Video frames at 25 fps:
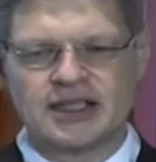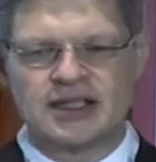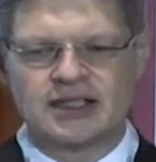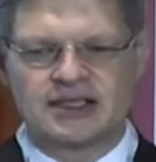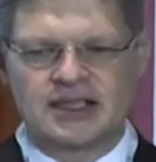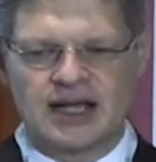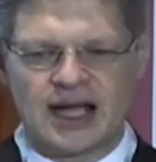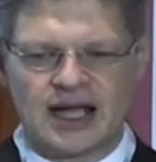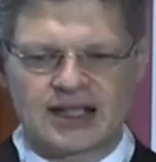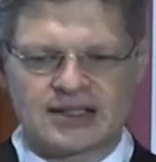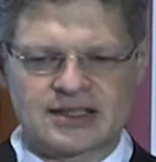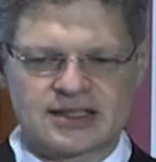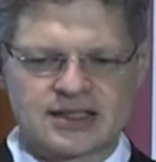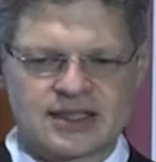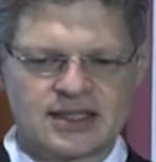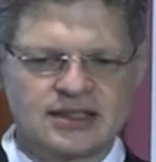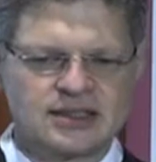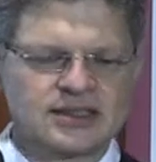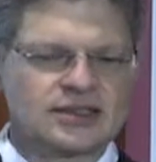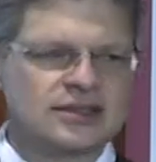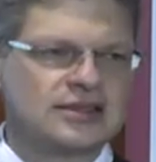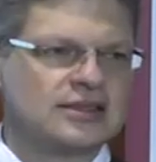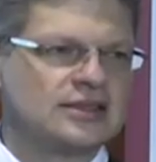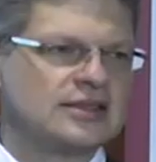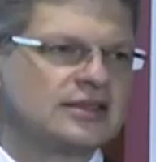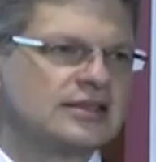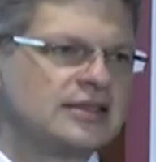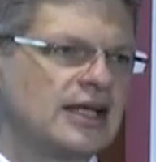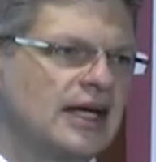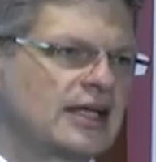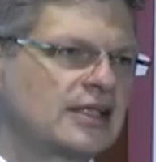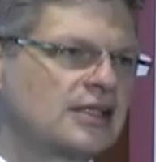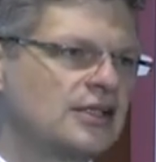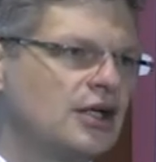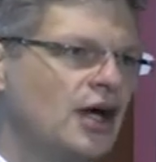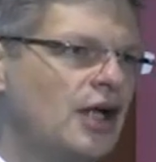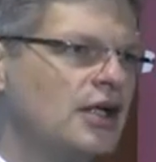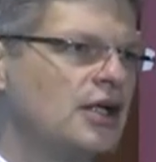intact skin
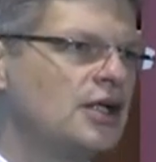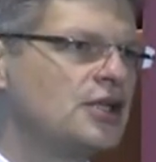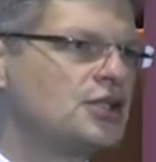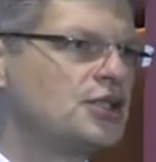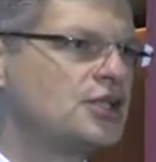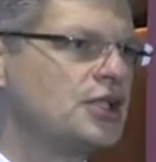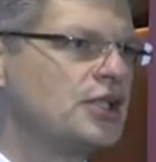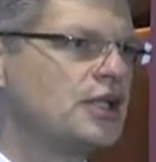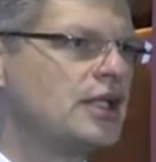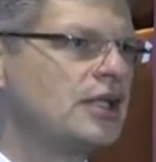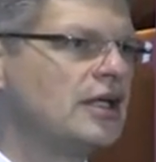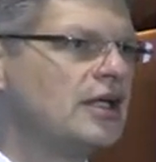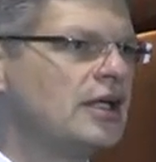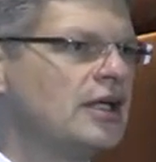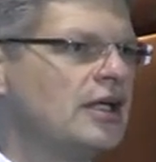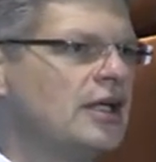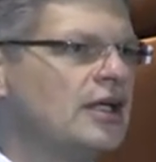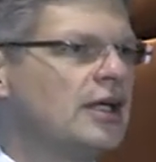technology